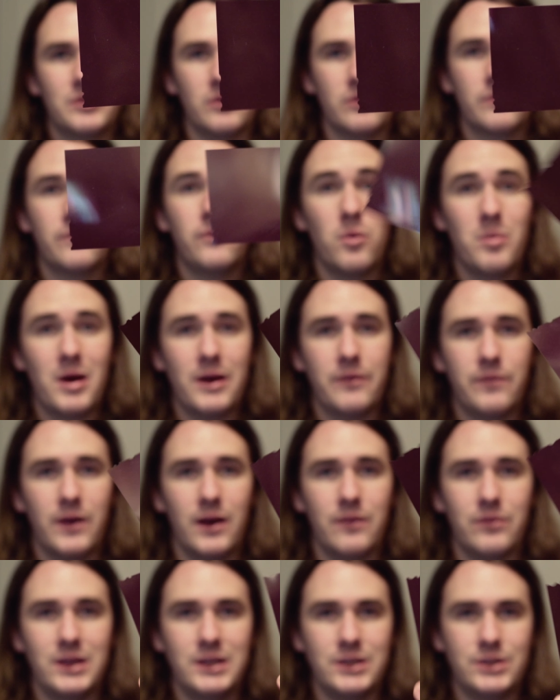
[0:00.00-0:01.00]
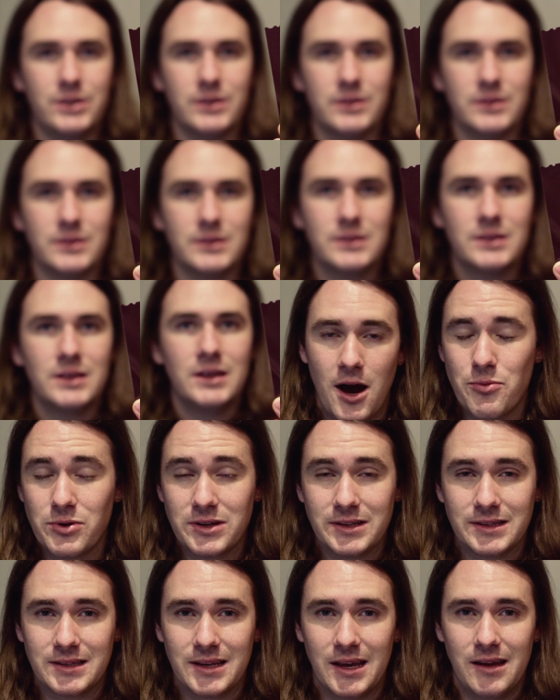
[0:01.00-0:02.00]
So it's 4x5 inches. I
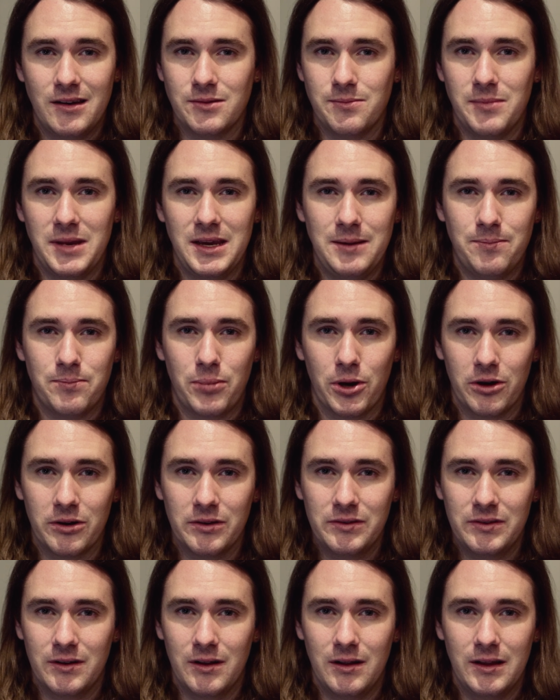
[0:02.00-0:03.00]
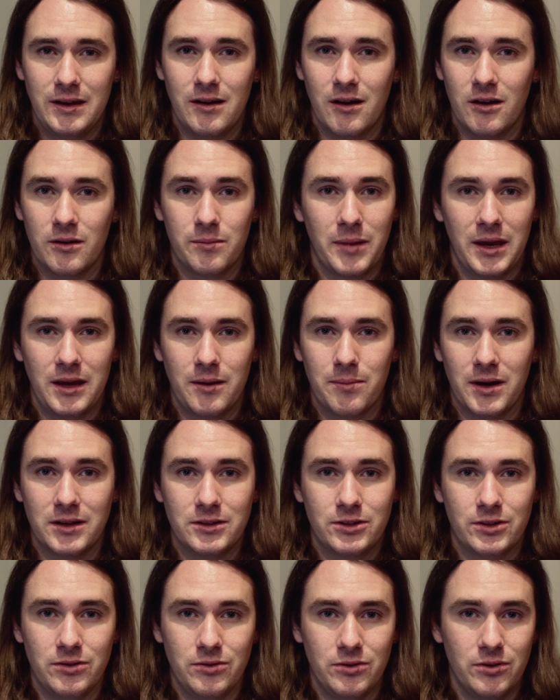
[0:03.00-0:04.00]
wouldn't say, to me personally, I'd make
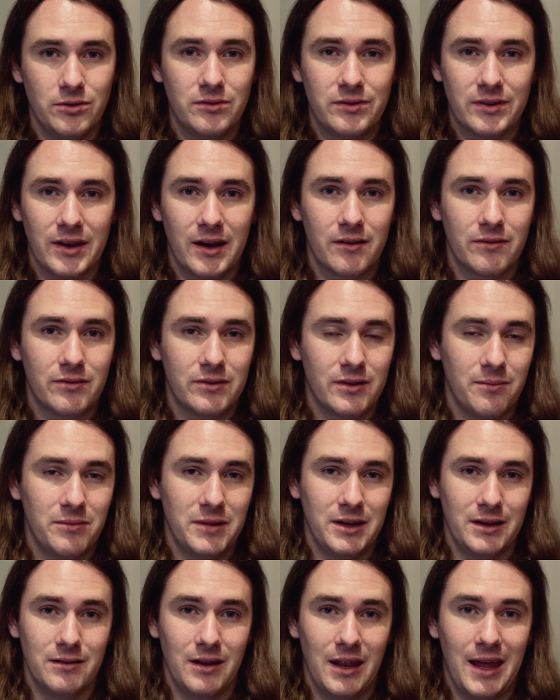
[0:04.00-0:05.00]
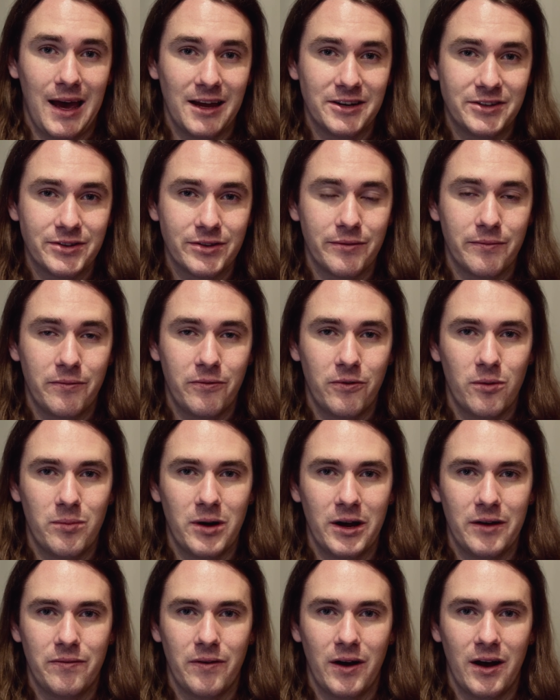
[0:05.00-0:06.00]
much use out of something larger than
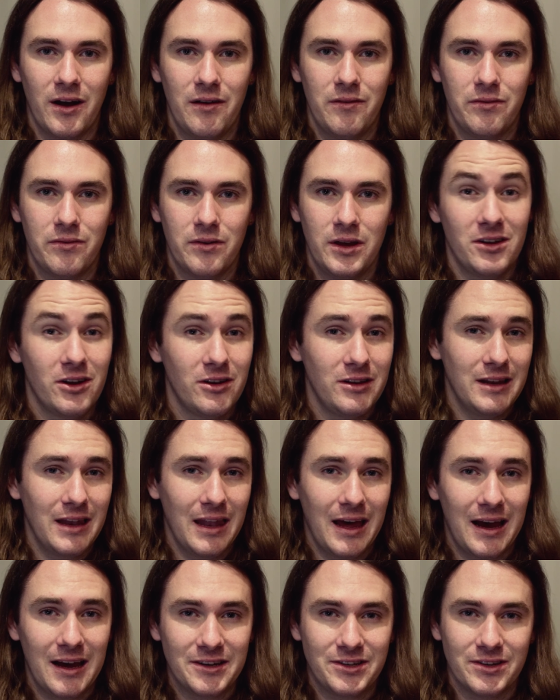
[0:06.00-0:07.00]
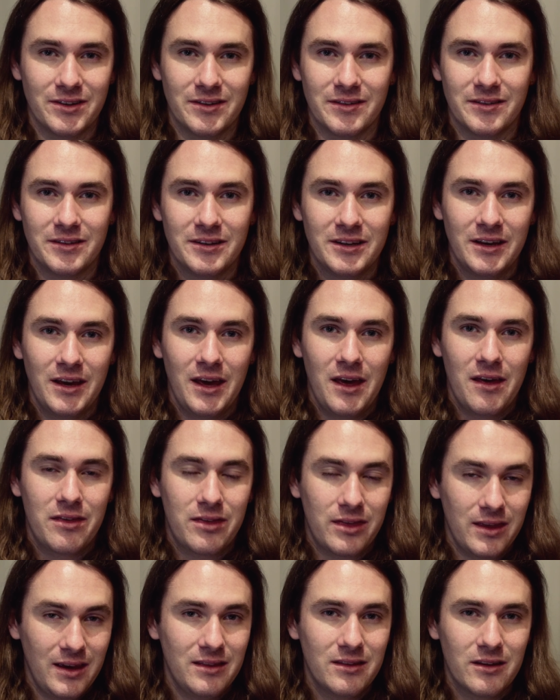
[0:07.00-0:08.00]
4x5. The only larger
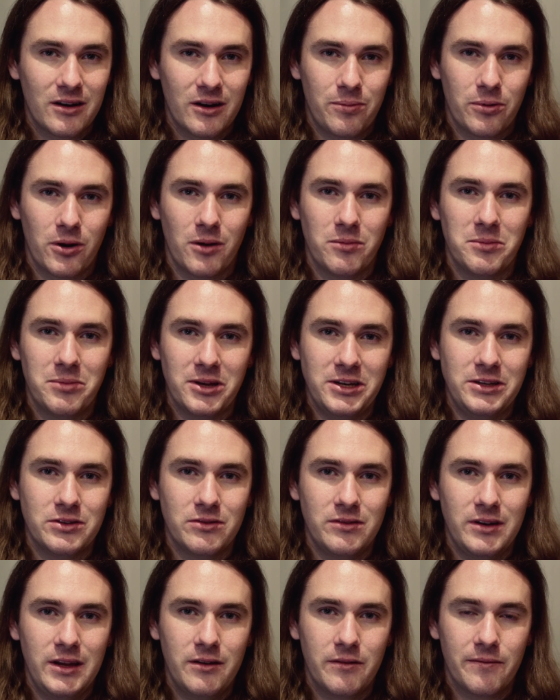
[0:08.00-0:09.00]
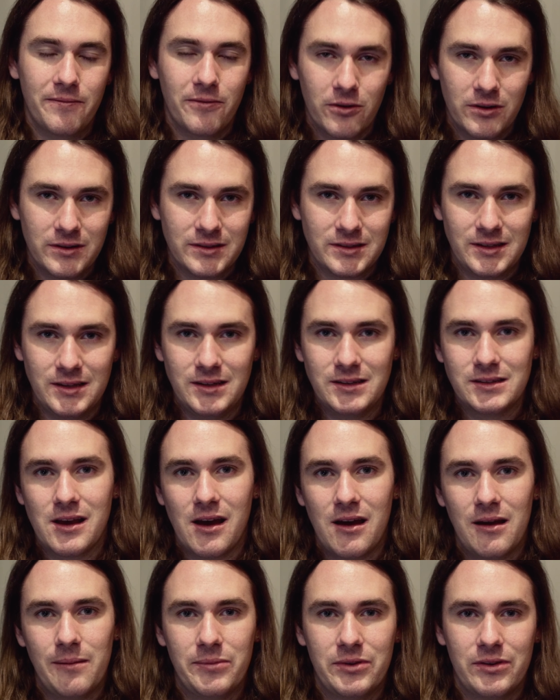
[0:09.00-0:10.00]
thing that I probably do need it for is
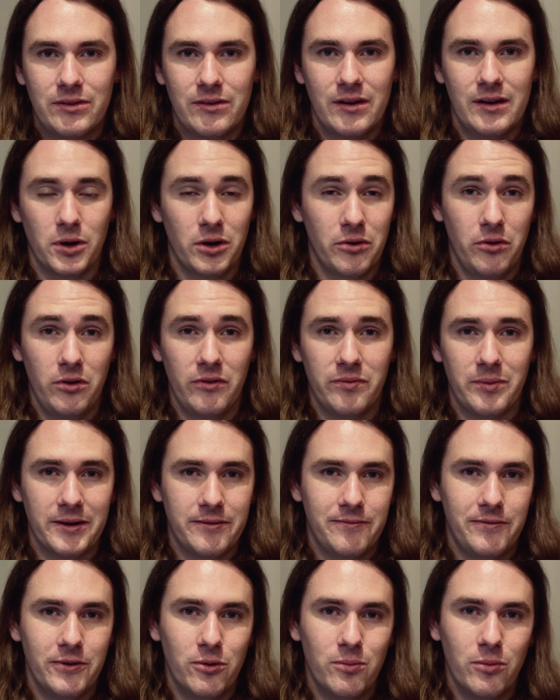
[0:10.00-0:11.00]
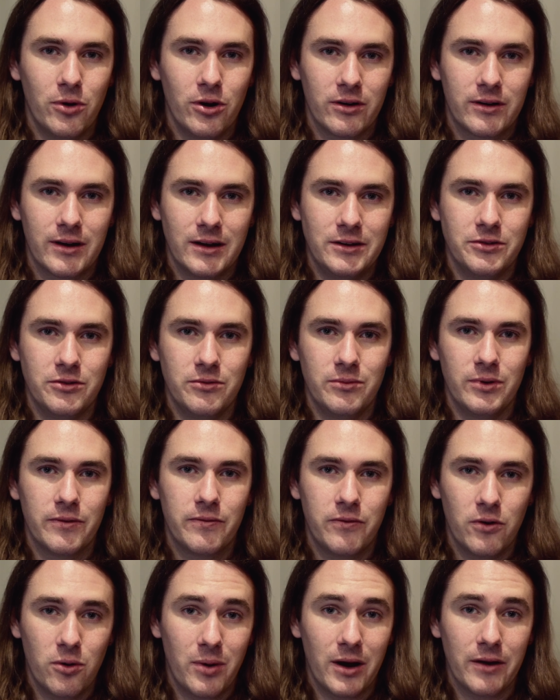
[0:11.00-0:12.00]
tintypes, but all of my film work I do with
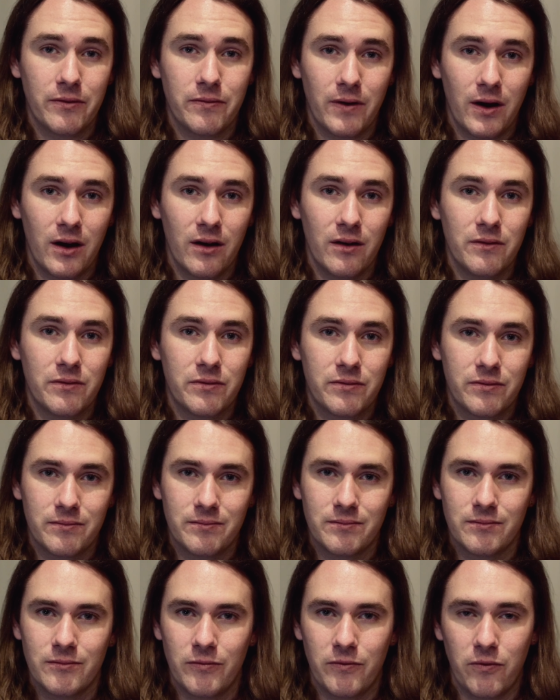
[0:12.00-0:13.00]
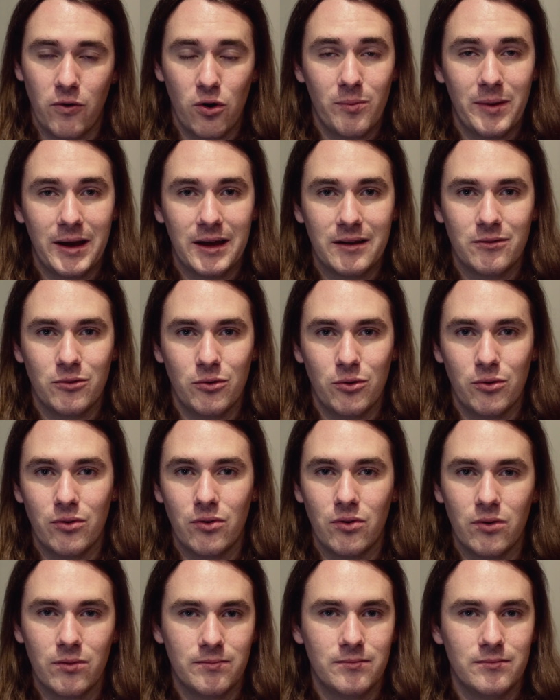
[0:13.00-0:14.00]
4x5 format
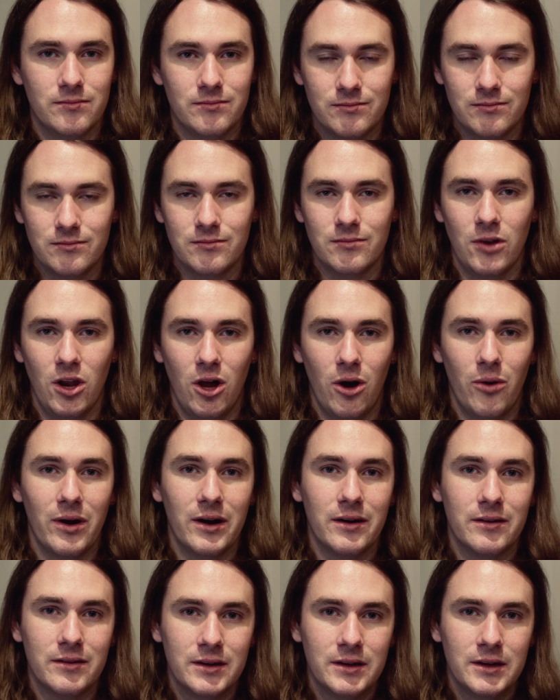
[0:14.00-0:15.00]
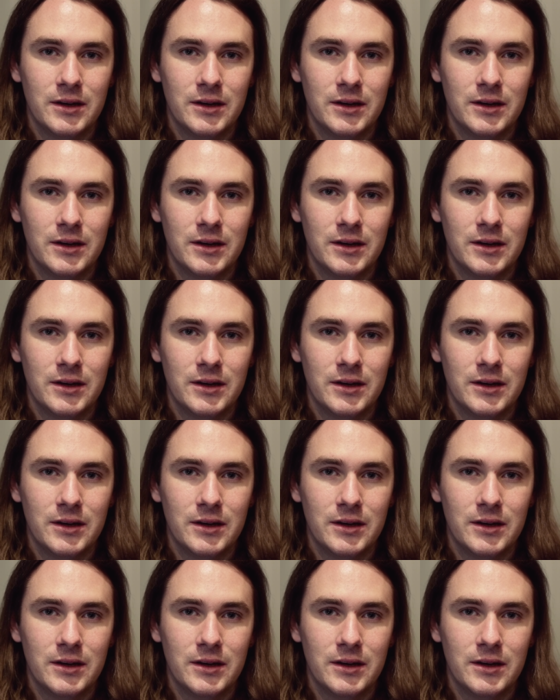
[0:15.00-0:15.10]
or lower.